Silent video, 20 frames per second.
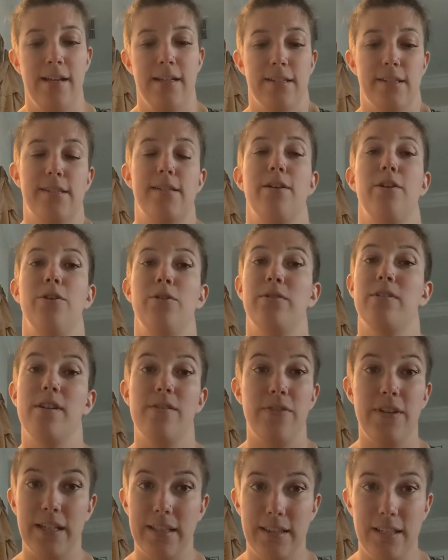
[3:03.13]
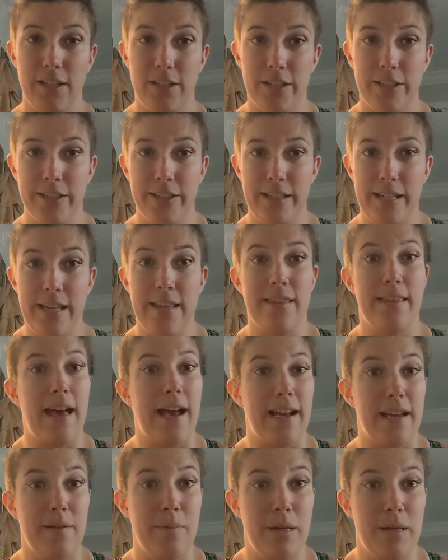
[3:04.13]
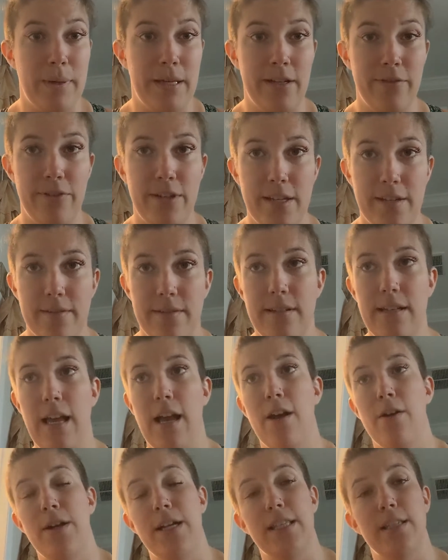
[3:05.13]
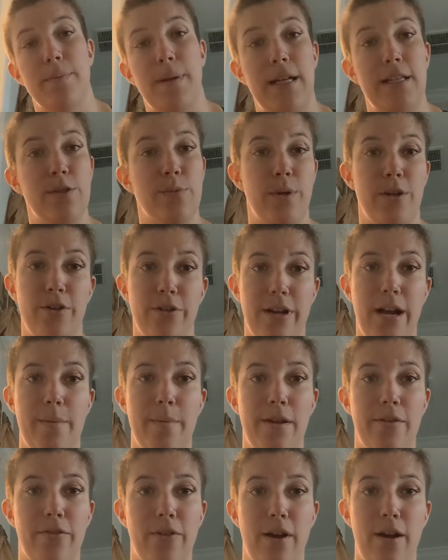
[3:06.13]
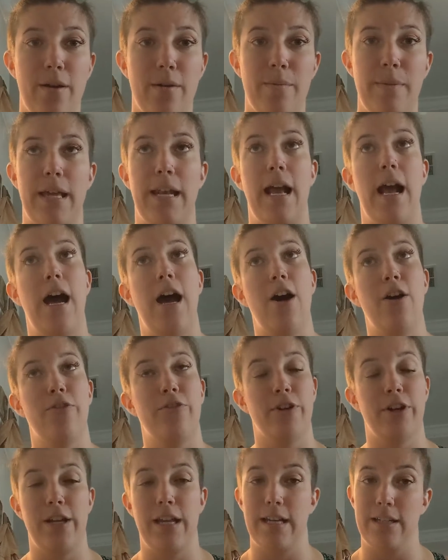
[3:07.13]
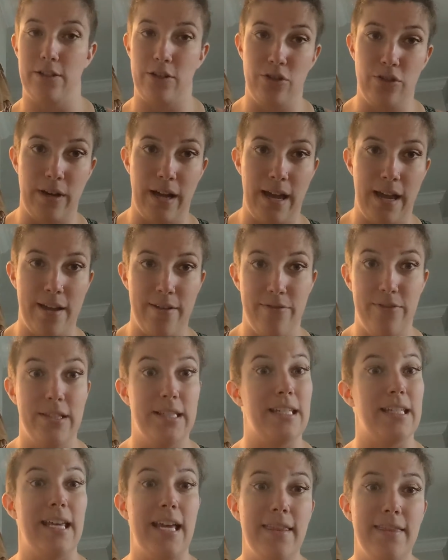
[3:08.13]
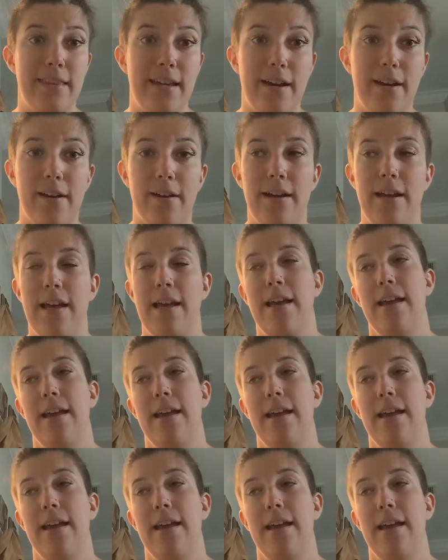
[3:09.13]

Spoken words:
So if you get there early, that can be a benefit. Now, it depends where you're coming from and how far you had to drive to get there.